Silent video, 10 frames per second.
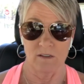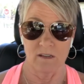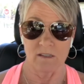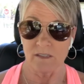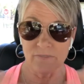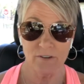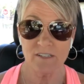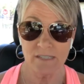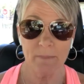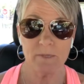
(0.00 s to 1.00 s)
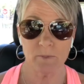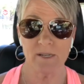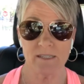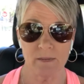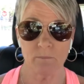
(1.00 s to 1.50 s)
the first step is pretty
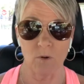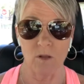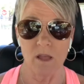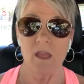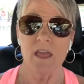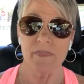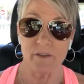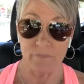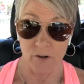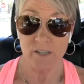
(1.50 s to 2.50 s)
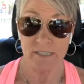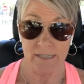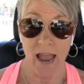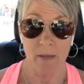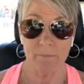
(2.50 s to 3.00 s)
simple. The first
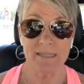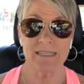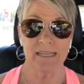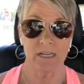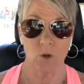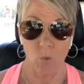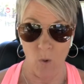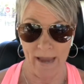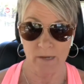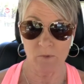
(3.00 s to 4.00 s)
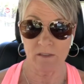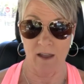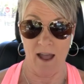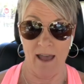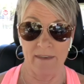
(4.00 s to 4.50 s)
step is getting quiet with
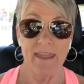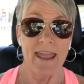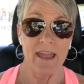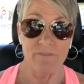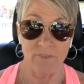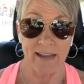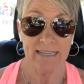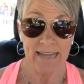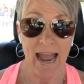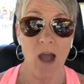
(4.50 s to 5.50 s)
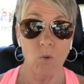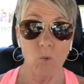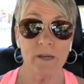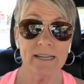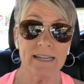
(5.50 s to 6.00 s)
God and finding out
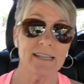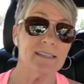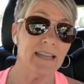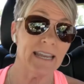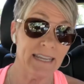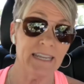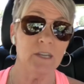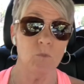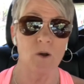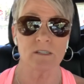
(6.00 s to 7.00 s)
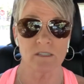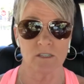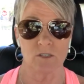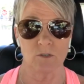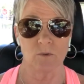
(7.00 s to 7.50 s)
what it is that He wants to
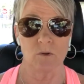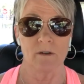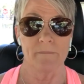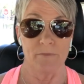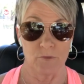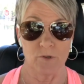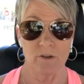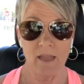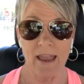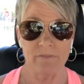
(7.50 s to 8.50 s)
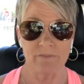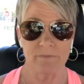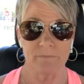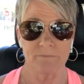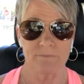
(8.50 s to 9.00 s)
do through your life.
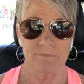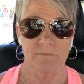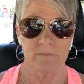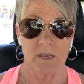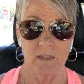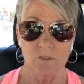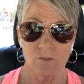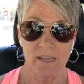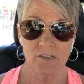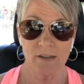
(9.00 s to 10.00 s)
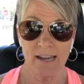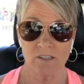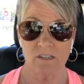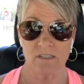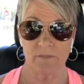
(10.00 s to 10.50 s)
So that's your
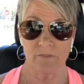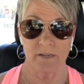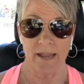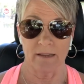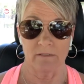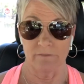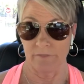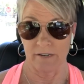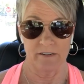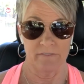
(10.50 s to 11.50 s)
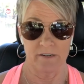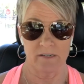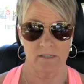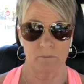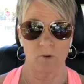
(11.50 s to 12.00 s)
action stuff for today. Very, very
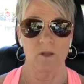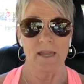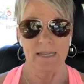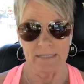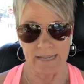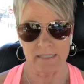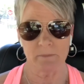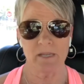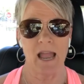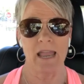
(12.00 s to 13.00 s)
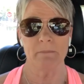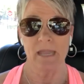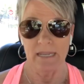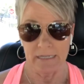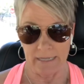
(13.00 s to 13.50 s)
simple. Take some time,
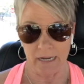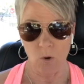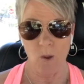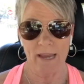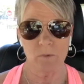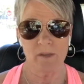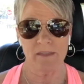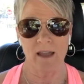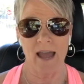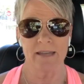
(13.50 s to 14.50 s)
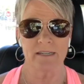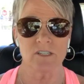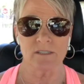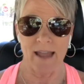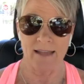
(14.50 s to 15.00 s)
get quiet with God, and
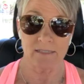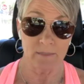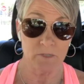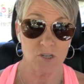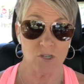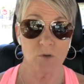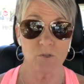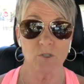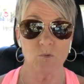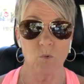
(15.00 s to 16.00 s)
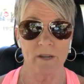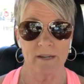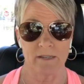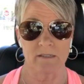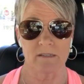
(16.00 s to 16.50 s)
ask Him to show you what it
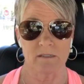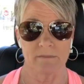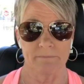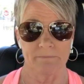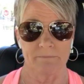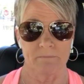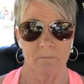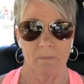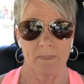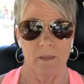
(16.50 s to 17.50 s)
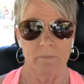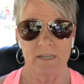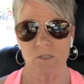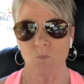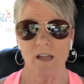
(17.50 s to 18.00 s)
is.
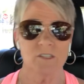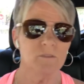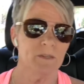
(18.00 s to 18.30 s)
Because while you've been